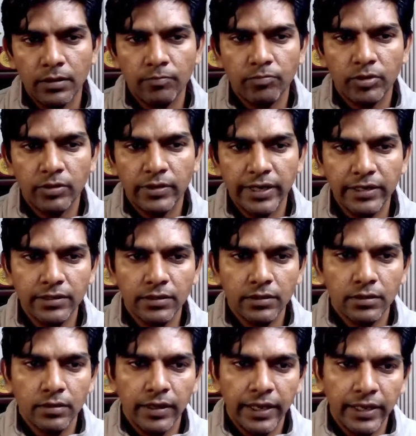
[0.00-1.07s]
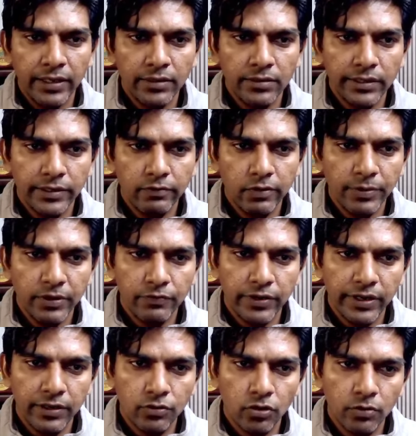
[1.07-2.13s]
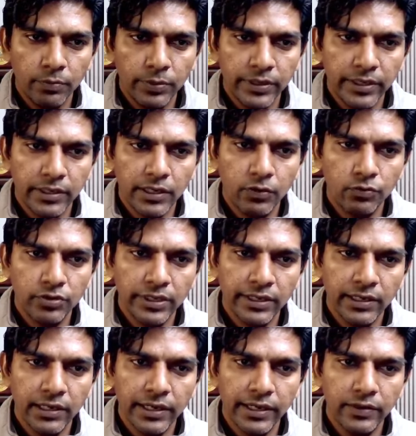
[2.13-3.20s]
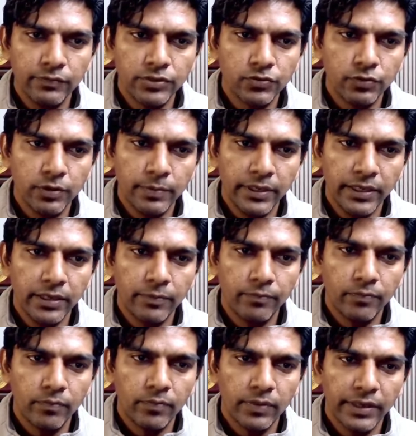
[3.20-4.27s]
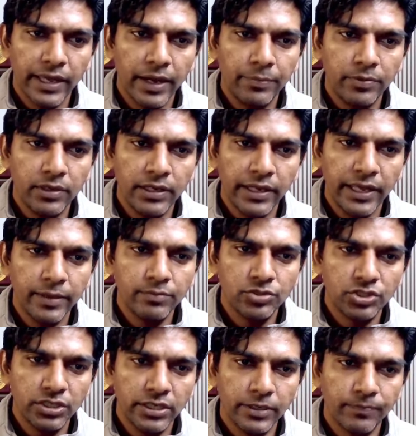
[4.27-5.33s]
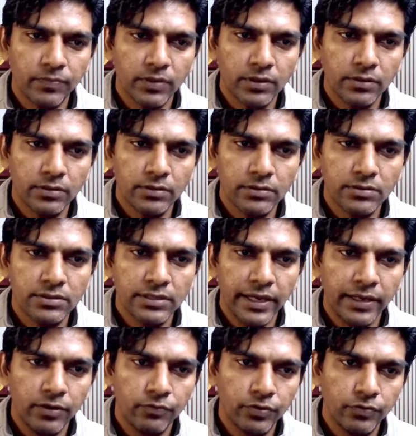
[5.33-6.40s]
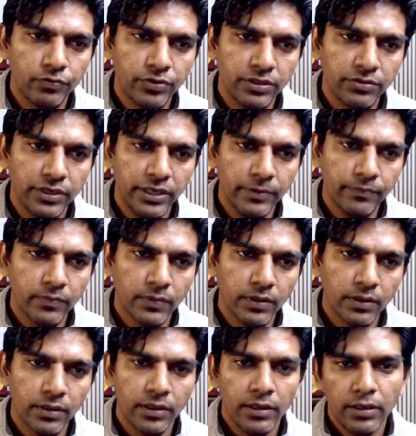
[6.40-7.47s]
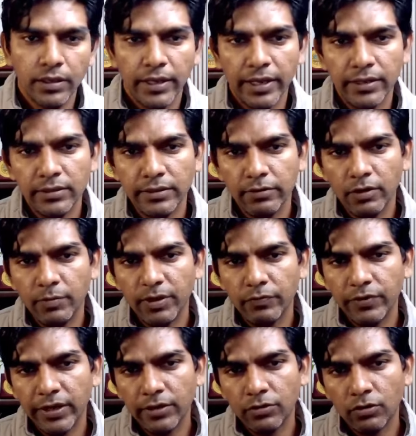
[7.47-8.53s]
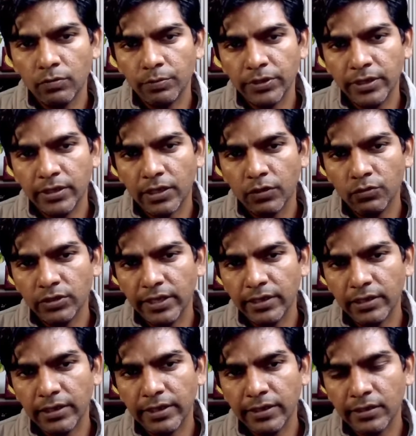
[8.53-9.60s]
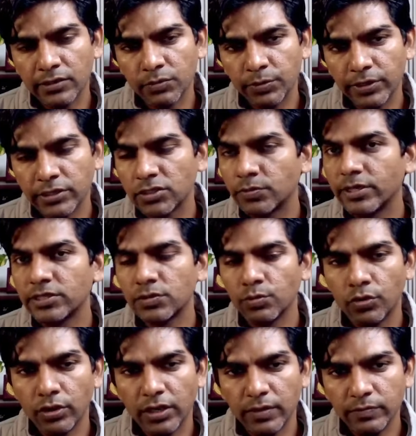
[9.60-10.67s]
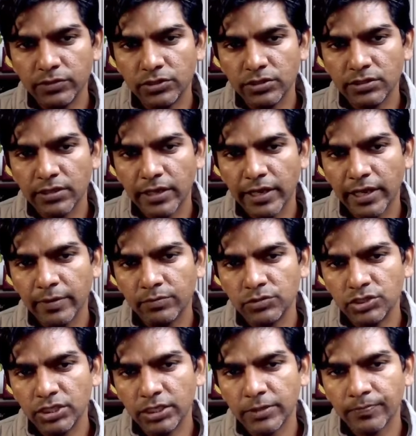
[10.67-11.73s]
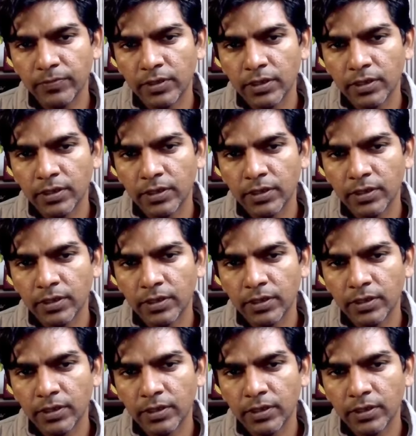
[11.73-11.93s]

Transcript: Right, and there will be a weight component down the incline which will be capital Mg sine 53, and there will be a weight component down the incline experienced by small m which is Mg